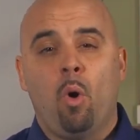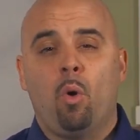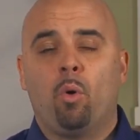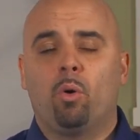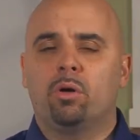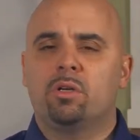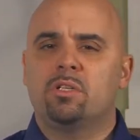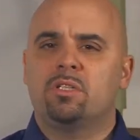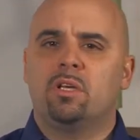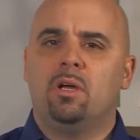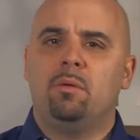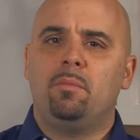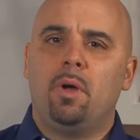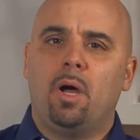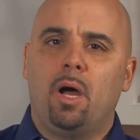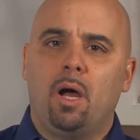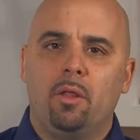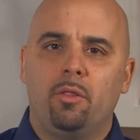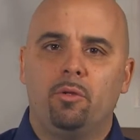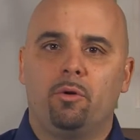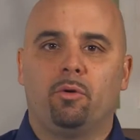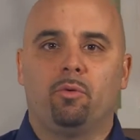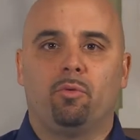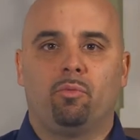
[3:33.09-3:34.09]
or some
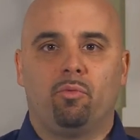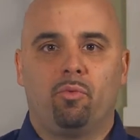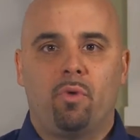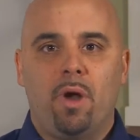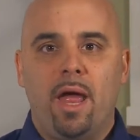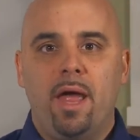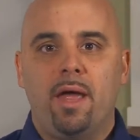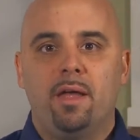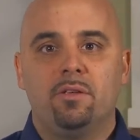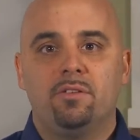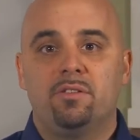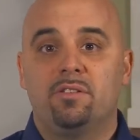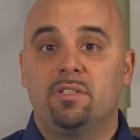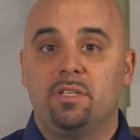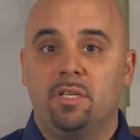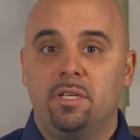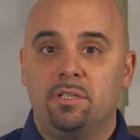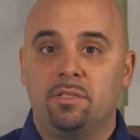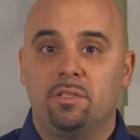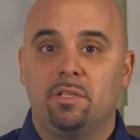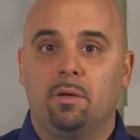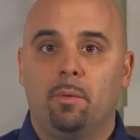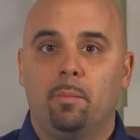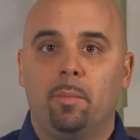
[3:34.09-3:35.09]
other res
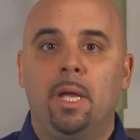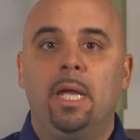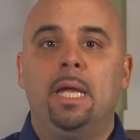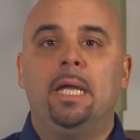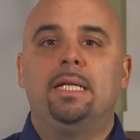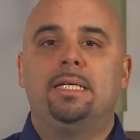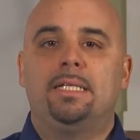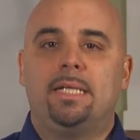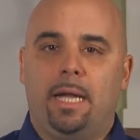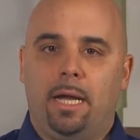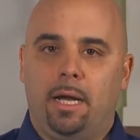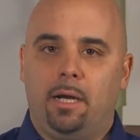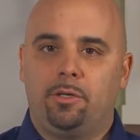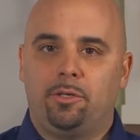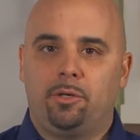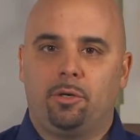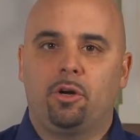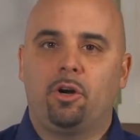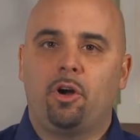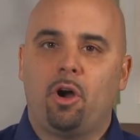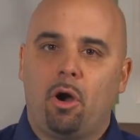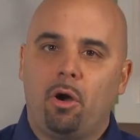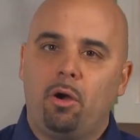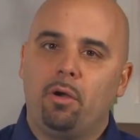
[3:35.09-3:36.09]
system to enter
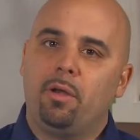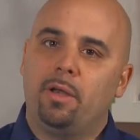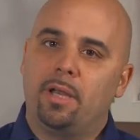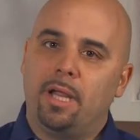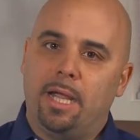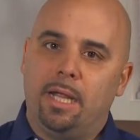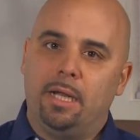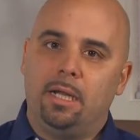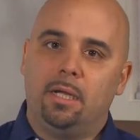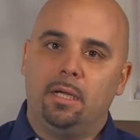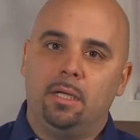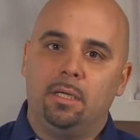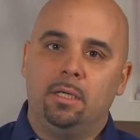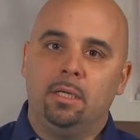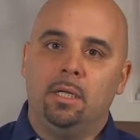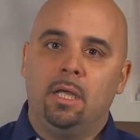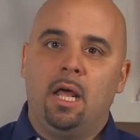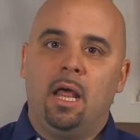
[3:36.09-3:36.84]
card data.